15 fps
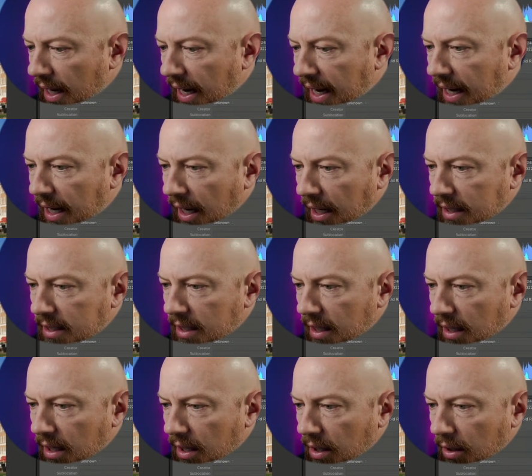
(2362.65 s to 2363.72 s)
And
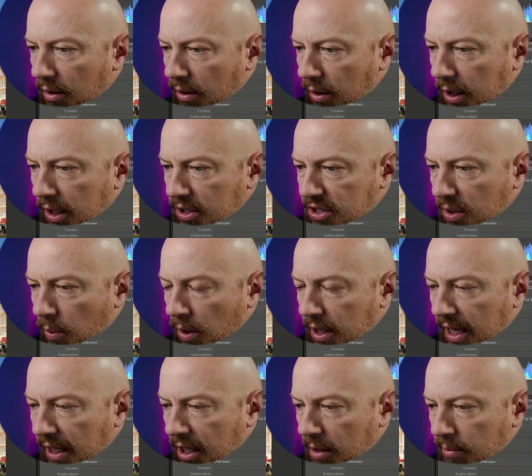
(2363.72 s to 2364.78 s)
you can see where the
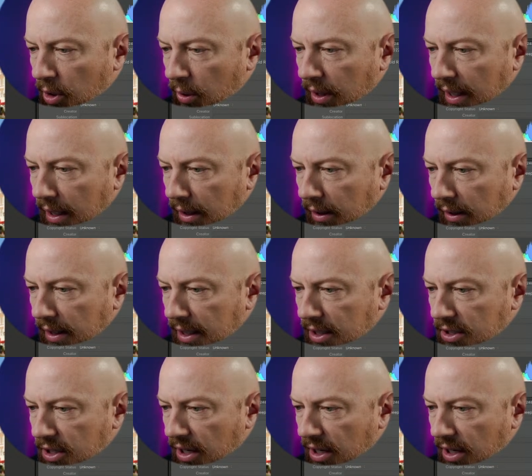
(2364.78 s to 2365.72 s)
end of the boat is.